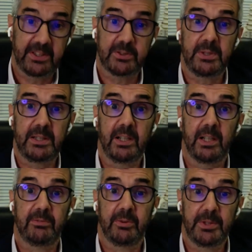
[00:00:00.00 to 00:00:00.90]
of the things we can
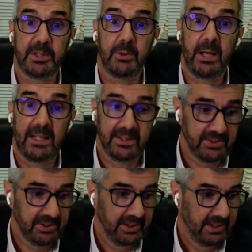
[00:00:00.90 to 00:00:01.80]
learn from the
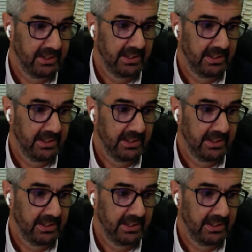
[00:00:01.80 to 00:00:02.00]
US.